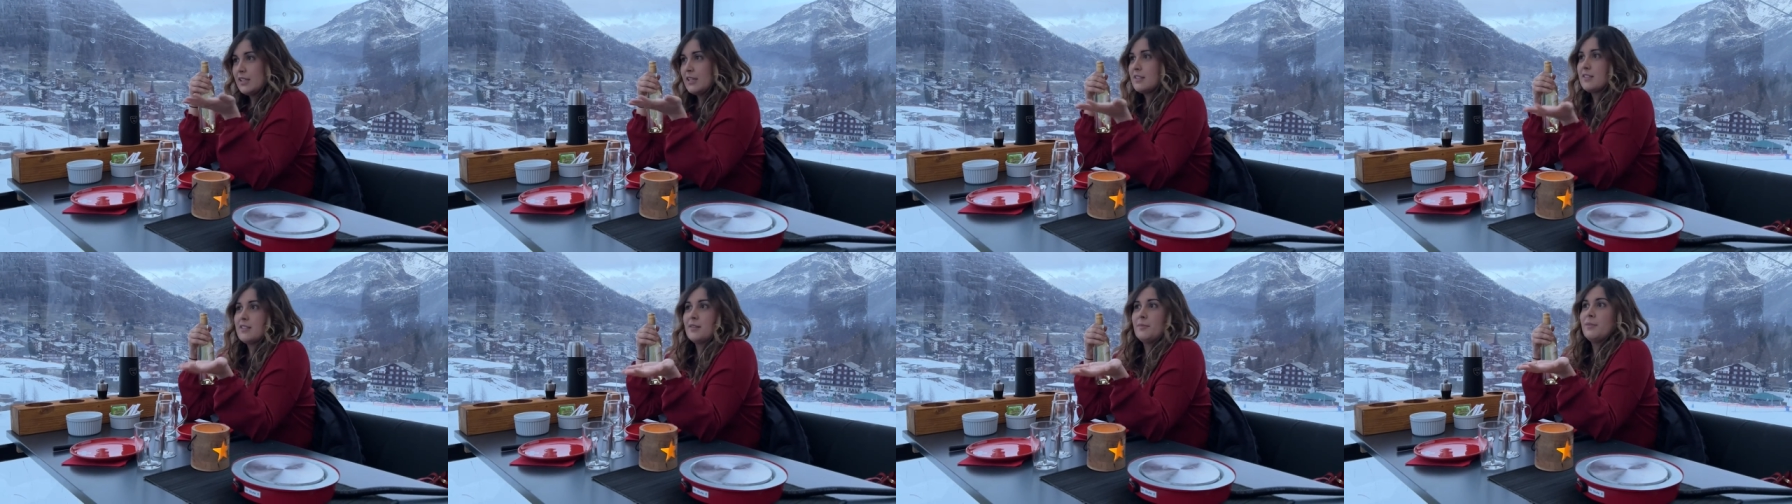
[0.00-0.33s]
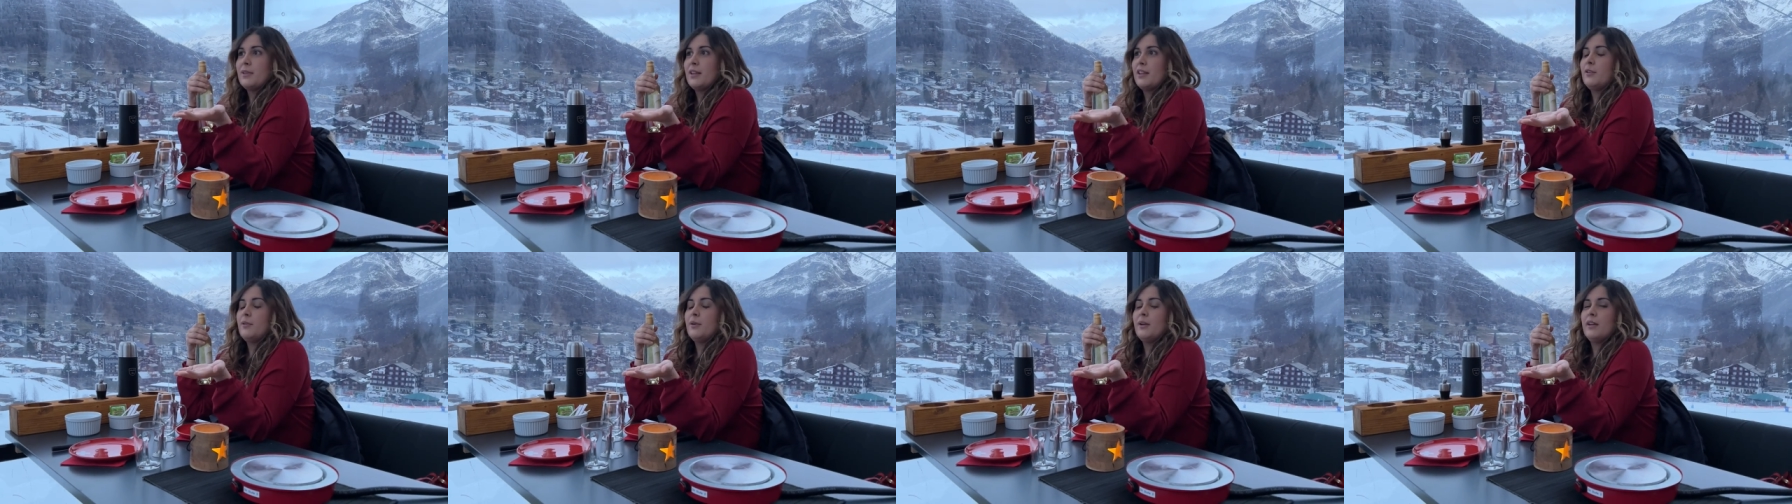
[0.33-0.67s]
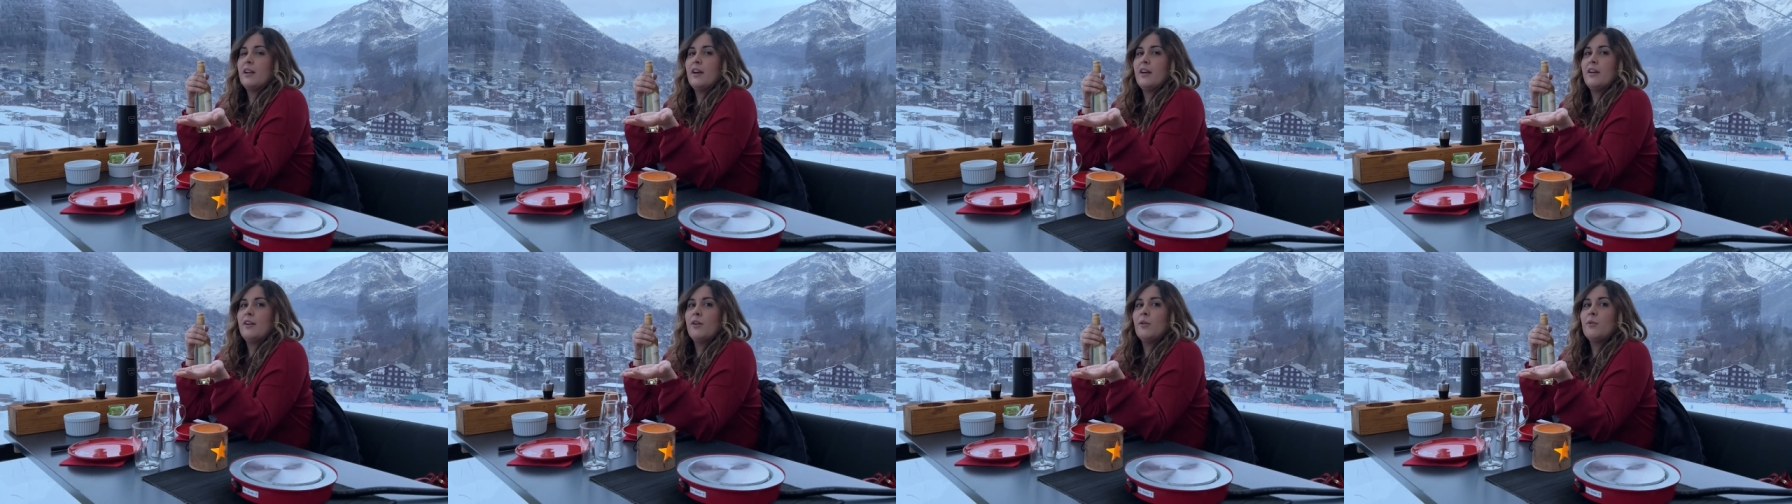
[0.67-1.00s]
It's something Louis
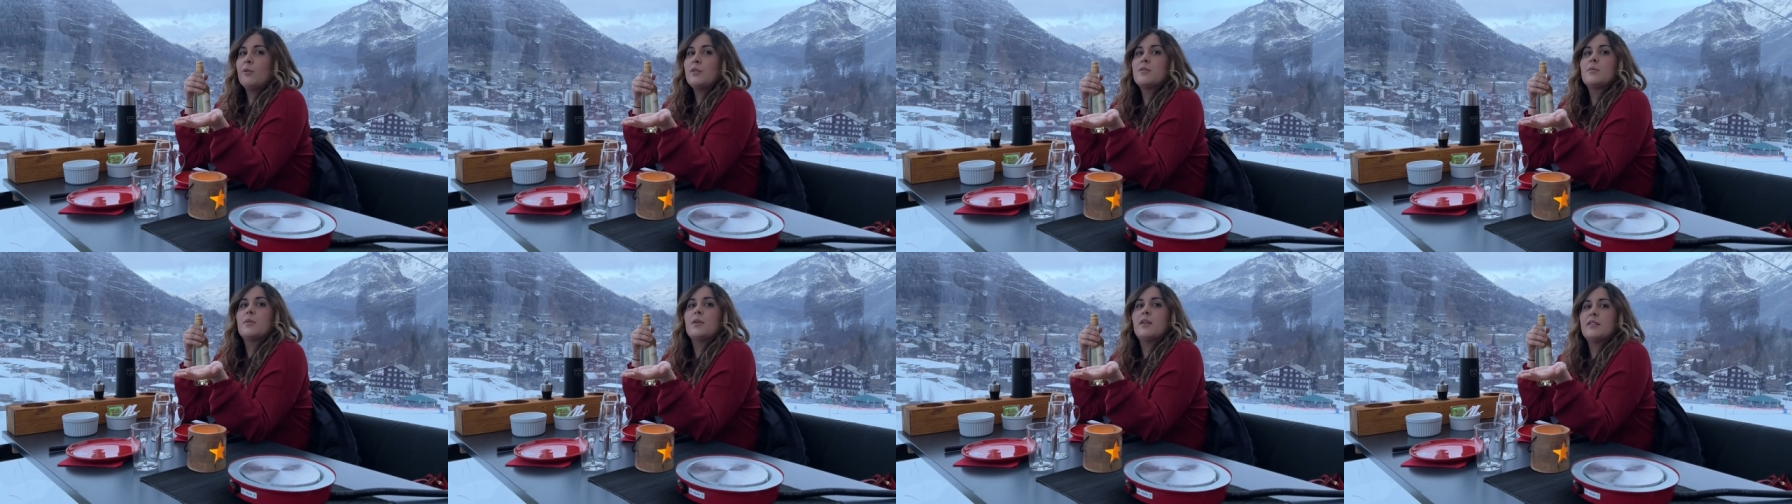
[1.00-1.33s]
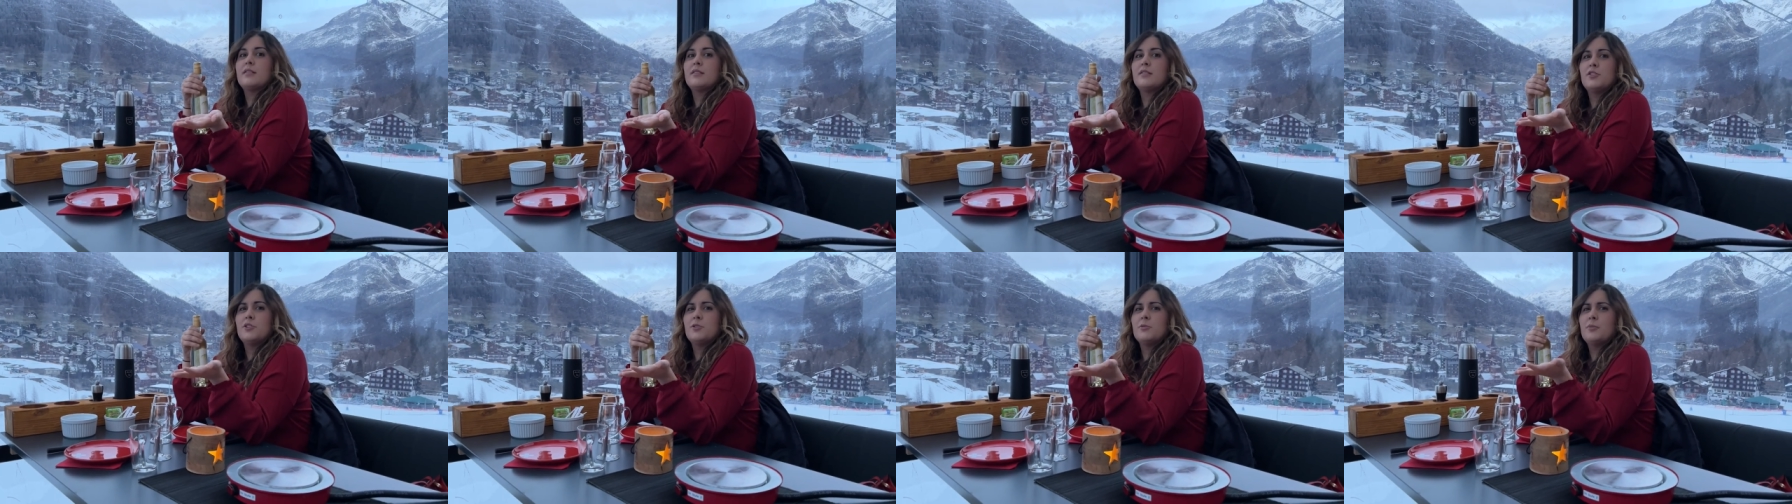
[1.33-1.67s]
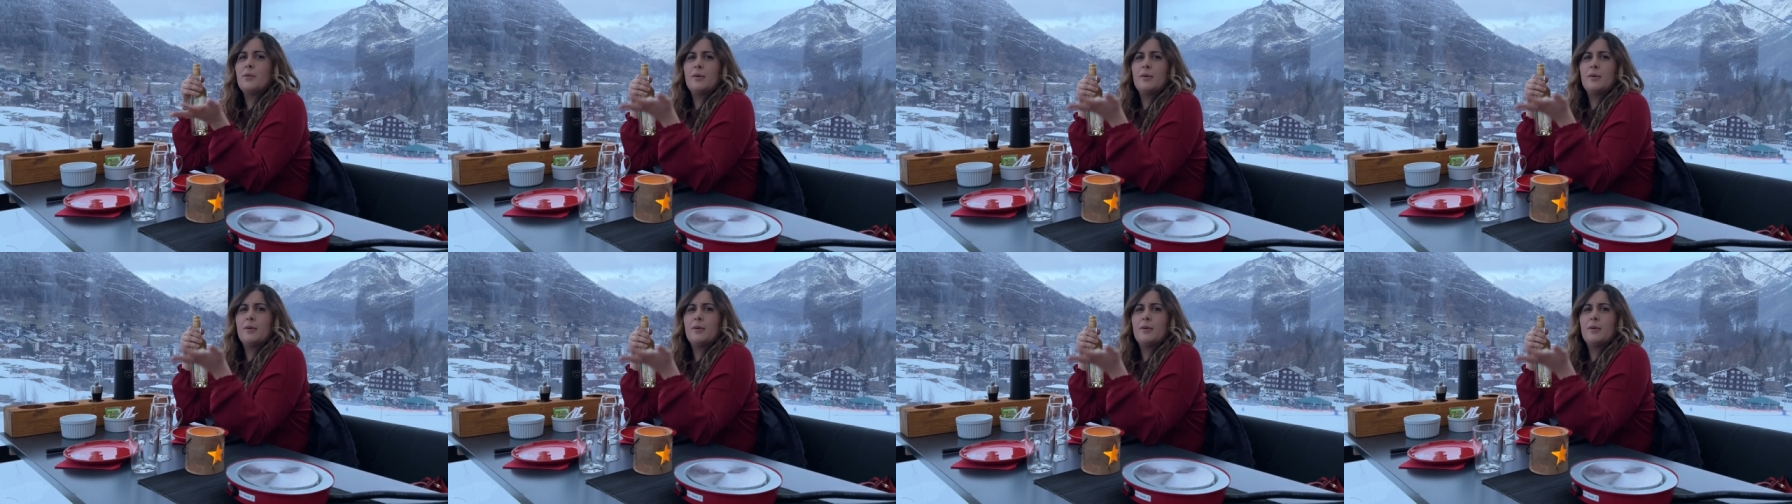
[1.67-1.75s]
and I always wanted to do,